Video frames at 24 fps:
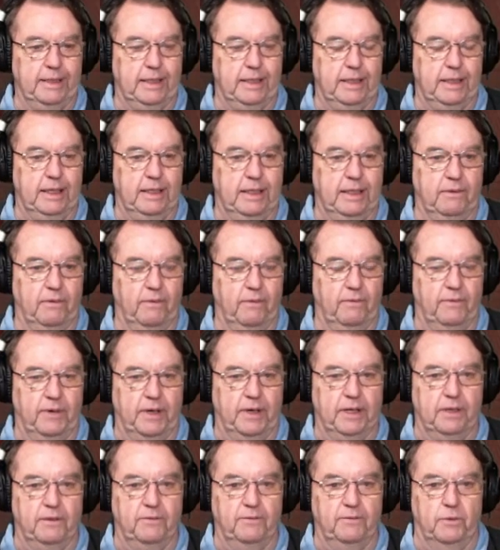is
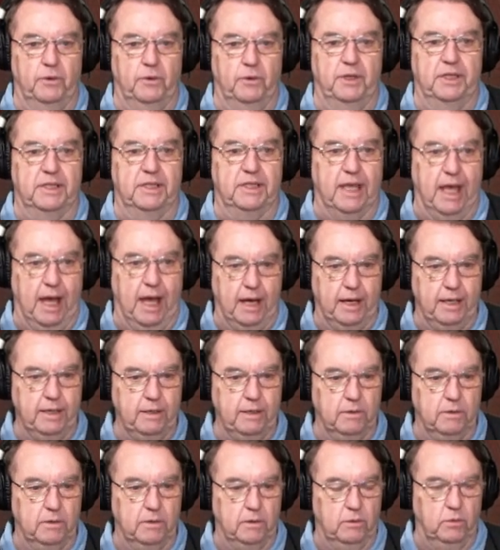Fight for the Sky,
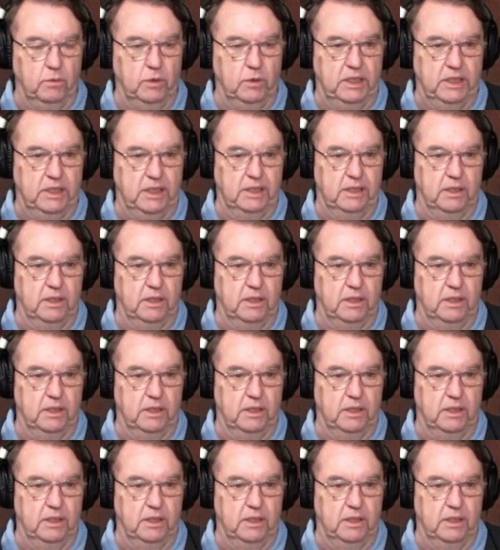which is a